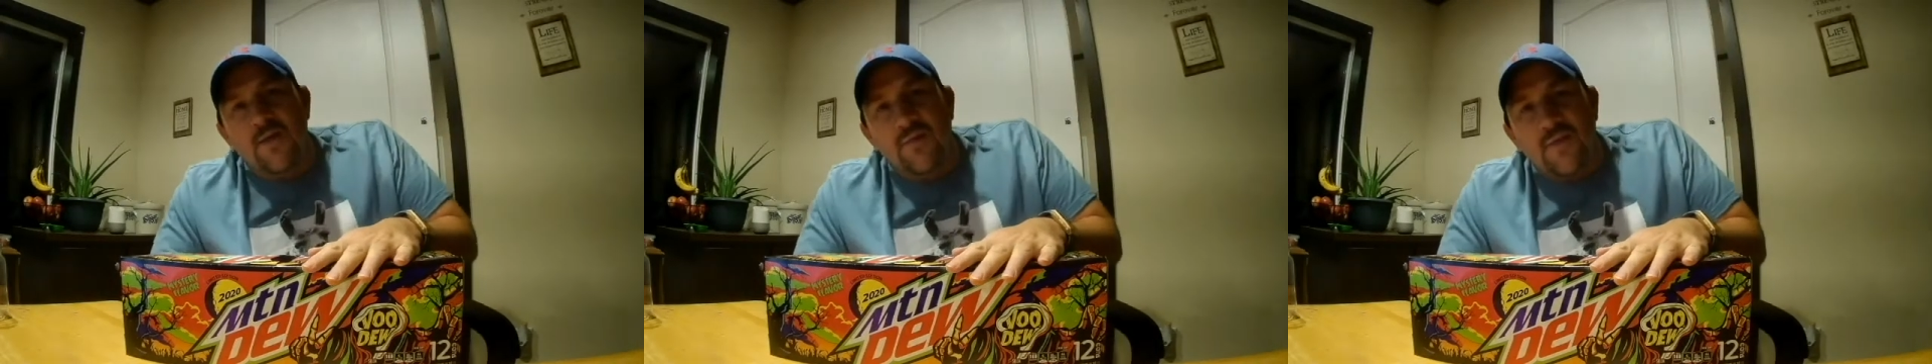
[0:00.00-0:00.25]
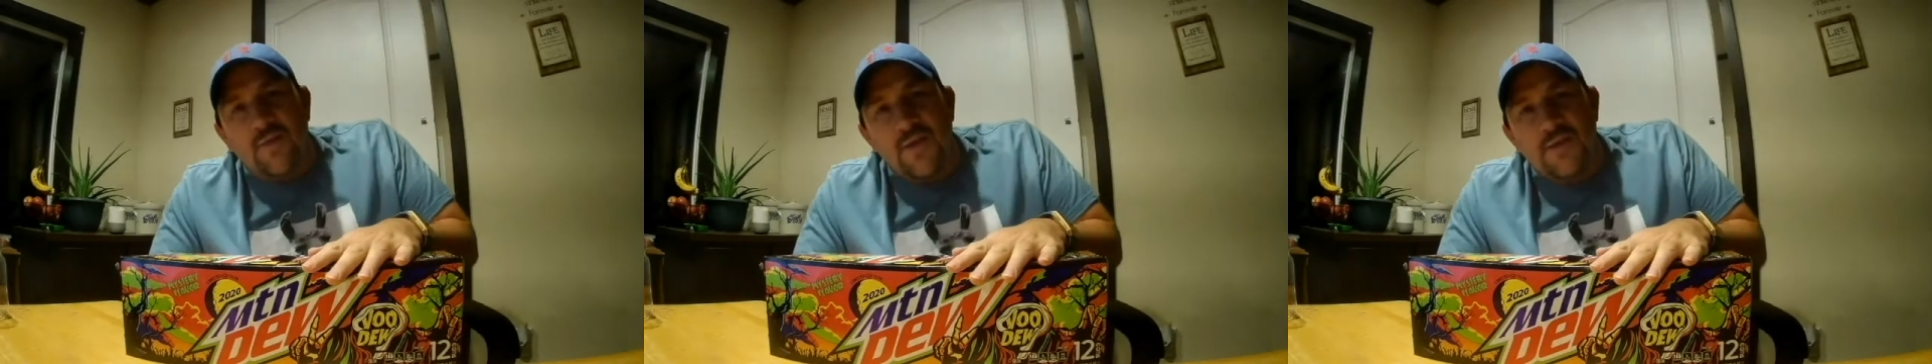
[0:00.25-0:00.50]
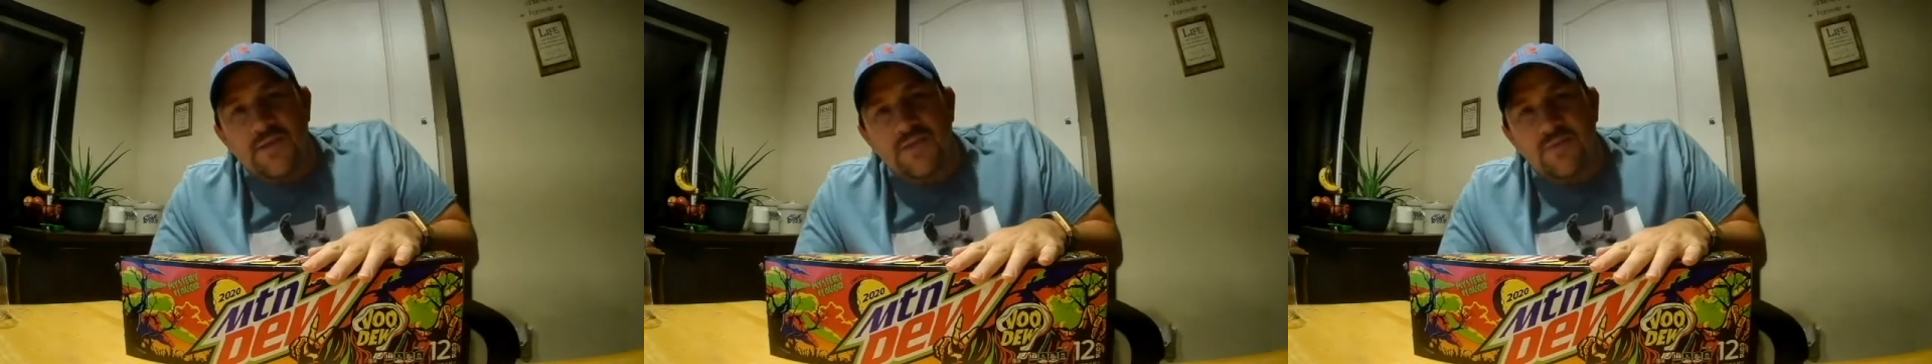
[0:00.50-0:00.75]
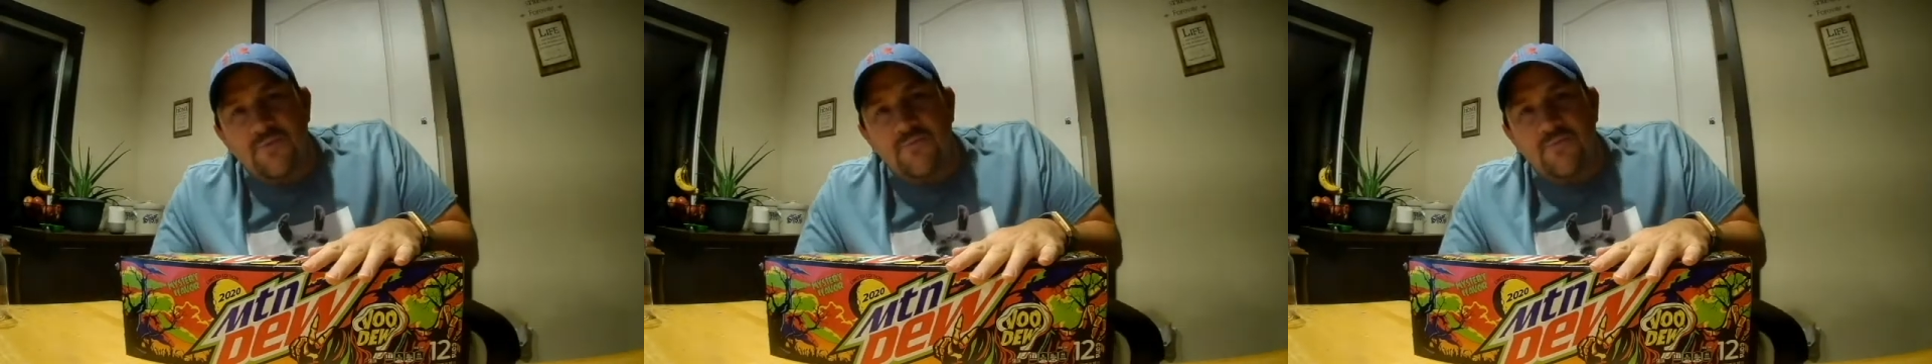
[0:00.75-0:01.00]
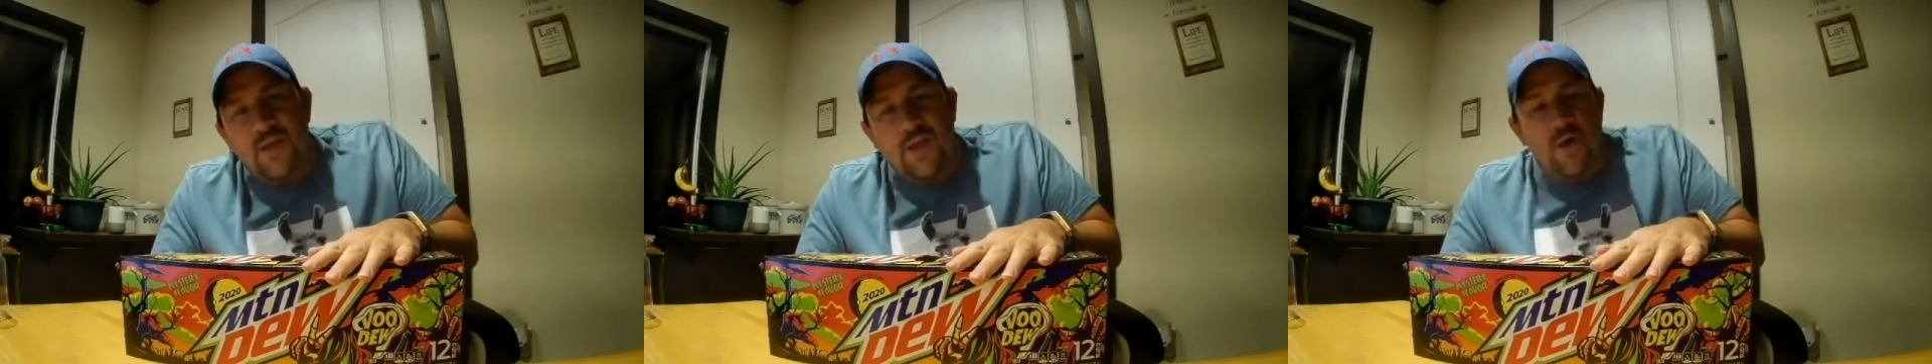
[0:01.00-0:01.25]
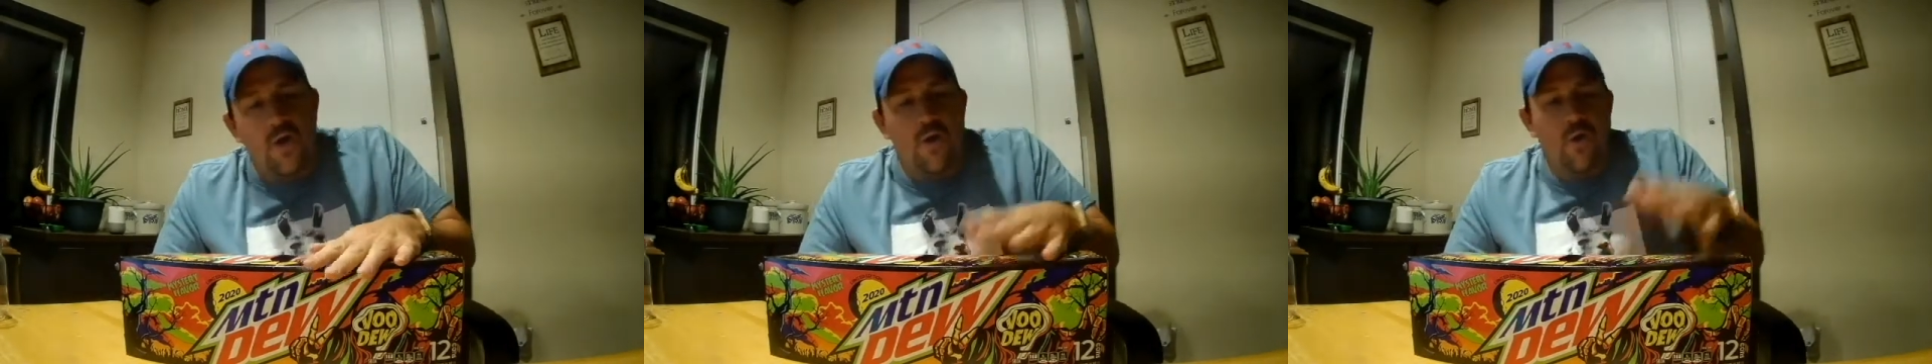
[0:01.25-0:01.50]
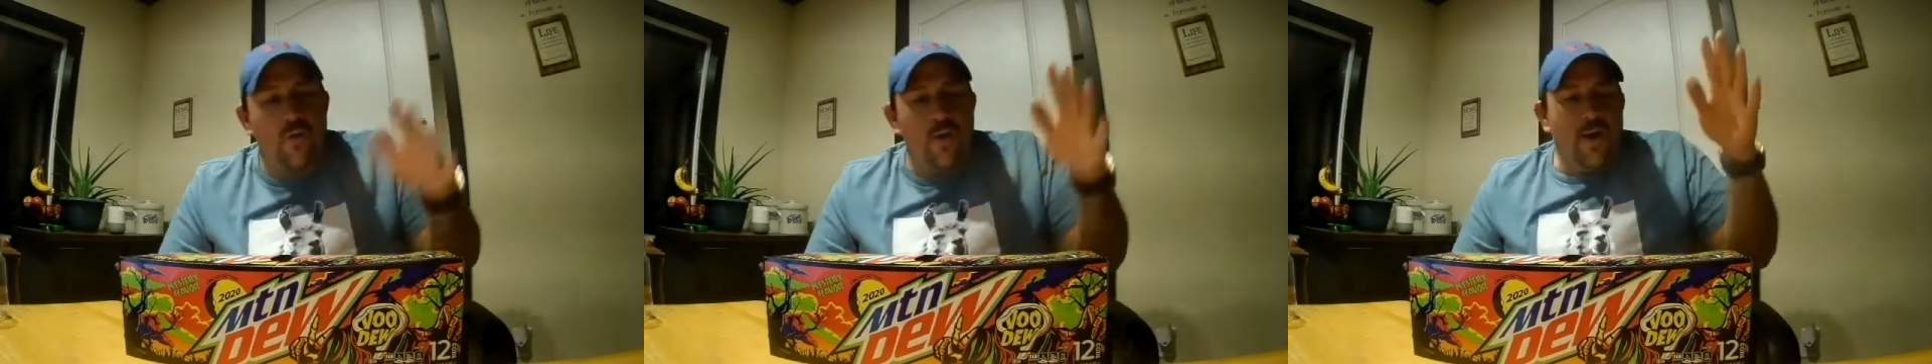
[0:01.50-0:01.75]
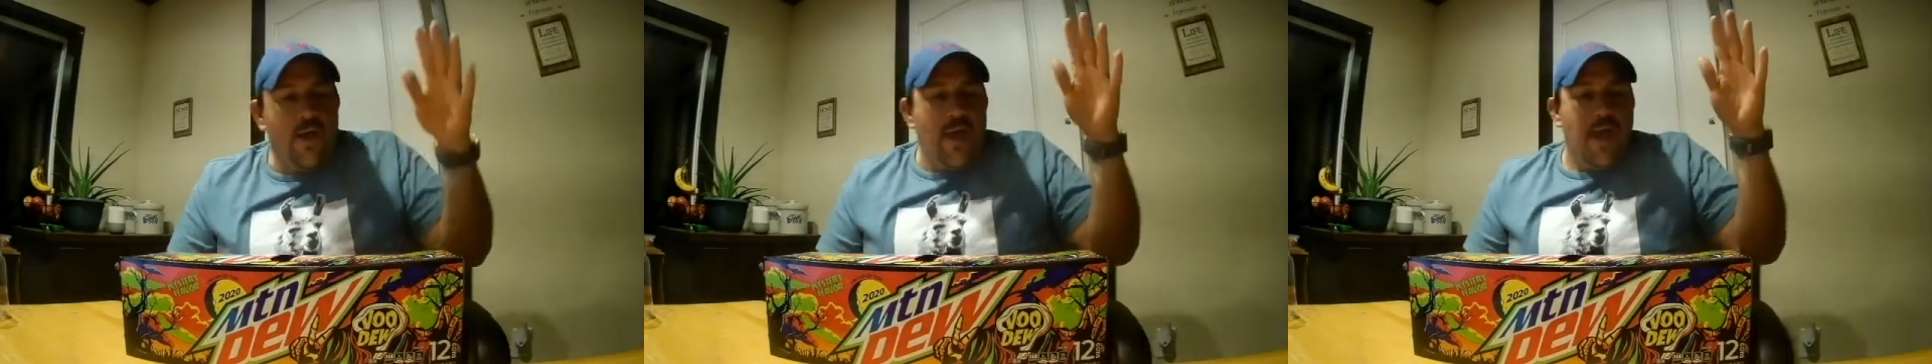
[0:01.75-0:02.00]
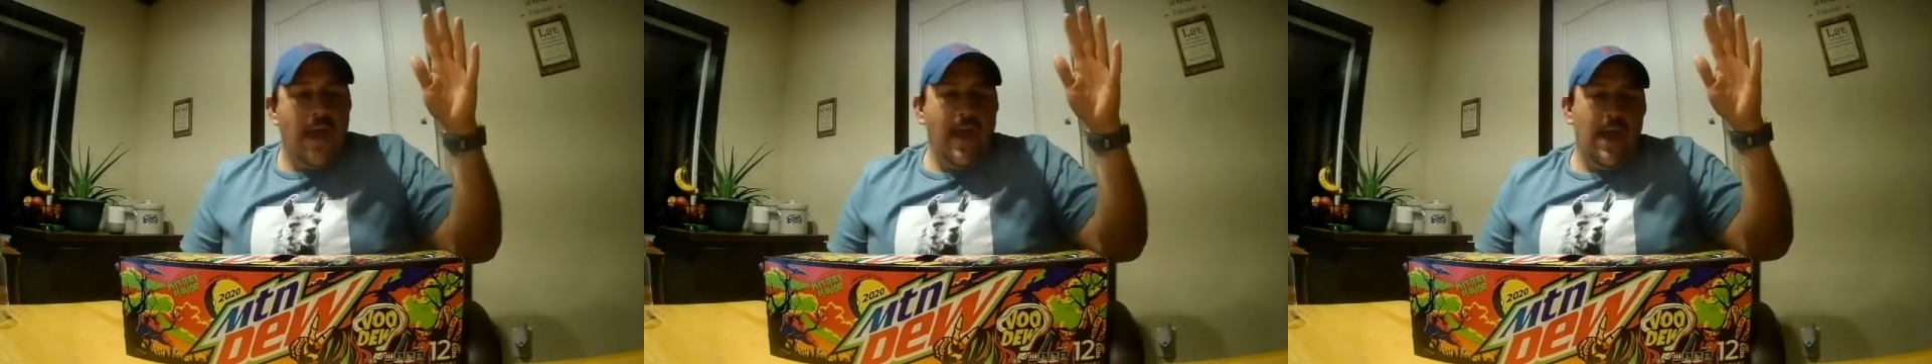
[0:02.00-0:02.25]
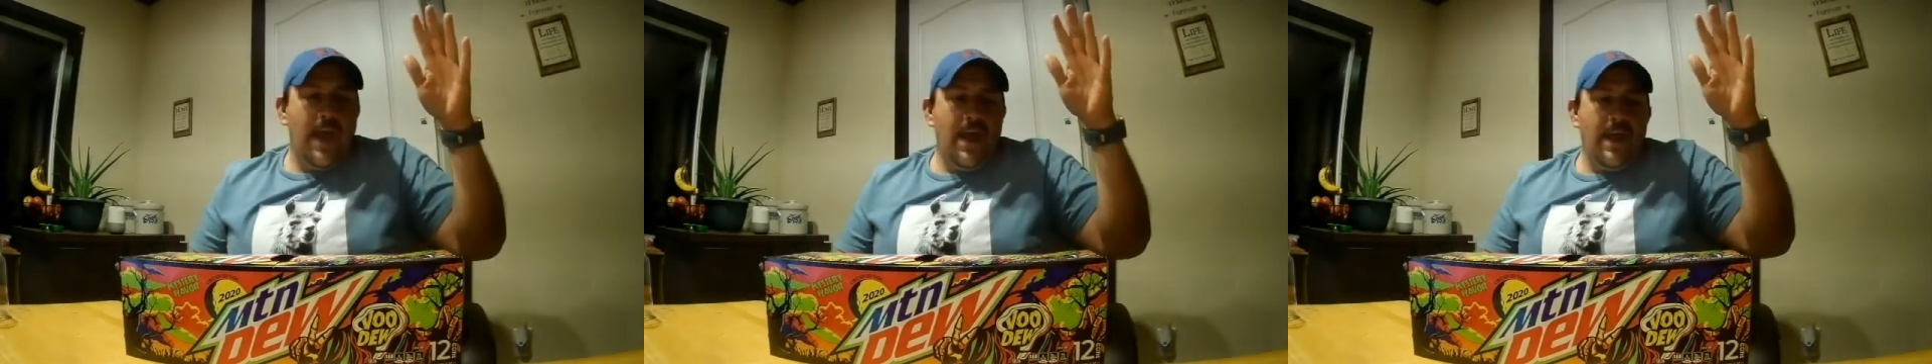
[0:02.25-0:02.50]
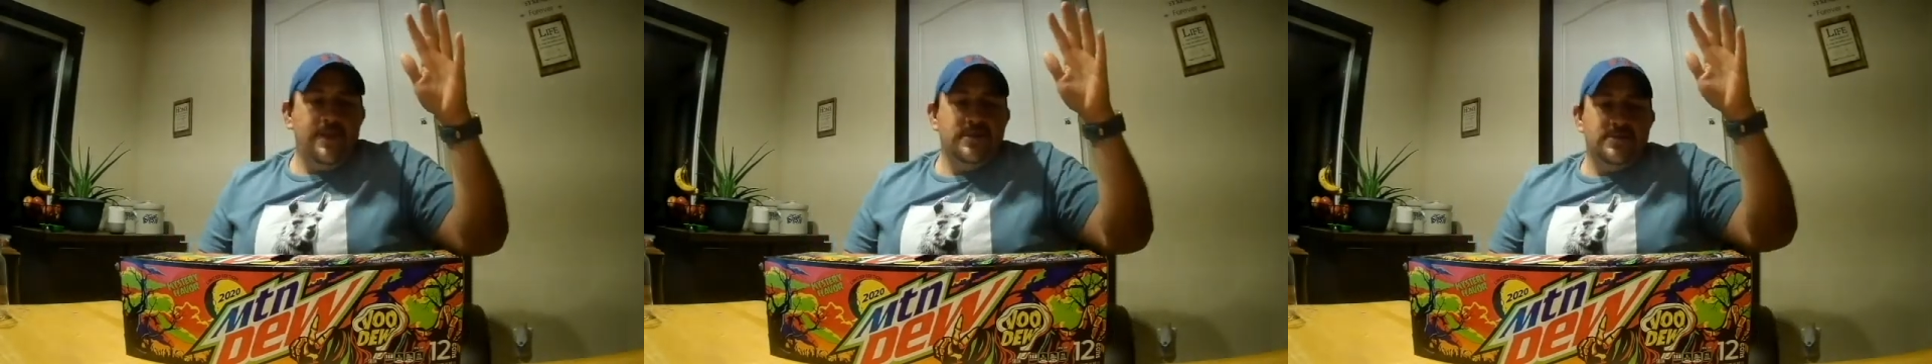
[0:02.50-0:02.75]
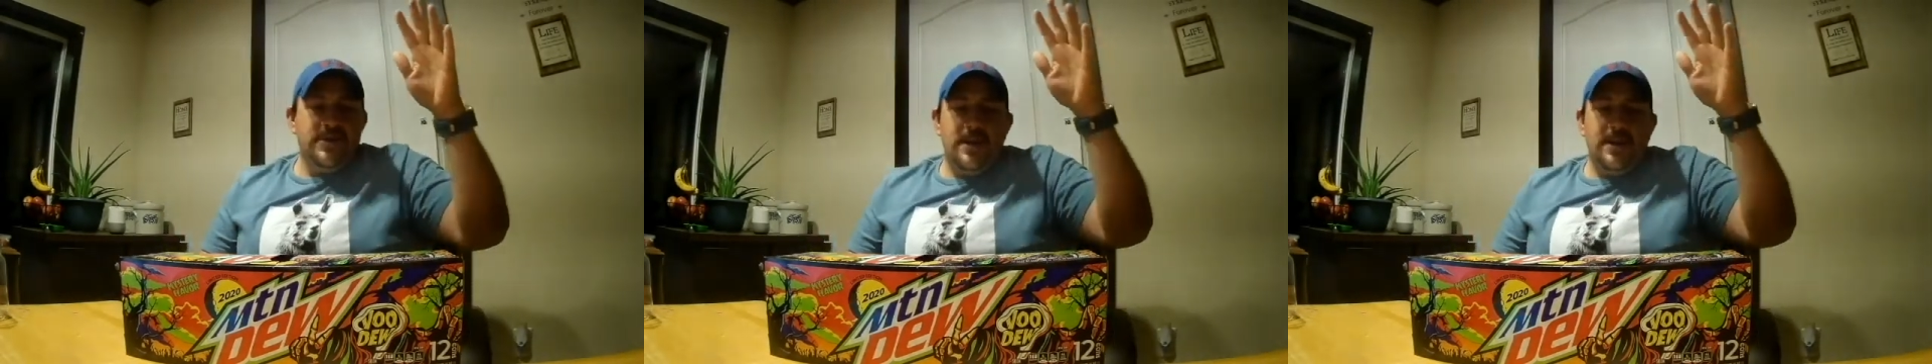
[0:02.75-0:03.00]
this video, and